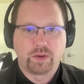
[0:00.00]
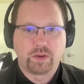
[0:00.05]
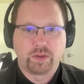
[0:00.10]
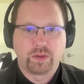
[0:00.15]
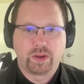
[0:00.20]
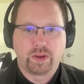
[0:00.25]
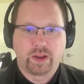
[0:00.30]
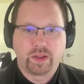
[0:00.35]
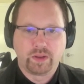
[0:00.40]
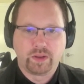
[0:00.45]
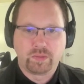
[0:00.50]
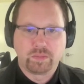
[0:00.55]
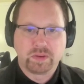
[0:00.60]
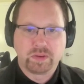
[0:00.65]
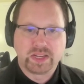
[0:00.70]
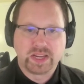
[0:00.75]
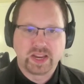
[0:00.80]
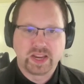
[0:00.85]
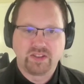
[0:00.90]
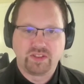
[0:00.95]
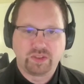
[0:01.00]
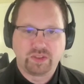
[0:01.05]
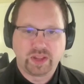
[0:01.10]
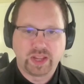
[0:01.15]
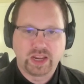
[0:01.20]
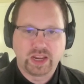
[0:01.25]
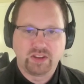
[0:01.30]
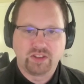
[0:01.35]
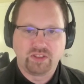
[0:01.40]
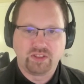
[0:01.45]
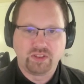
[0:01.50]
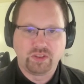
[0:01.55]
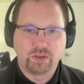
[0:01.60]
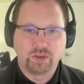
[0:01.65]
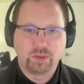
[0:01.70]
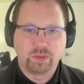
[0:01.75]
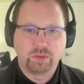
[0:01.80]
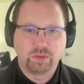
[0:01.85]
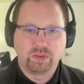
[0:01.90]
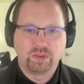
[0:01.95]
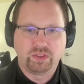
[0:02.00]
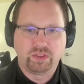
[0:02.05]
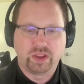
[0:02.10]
Are there other potential issues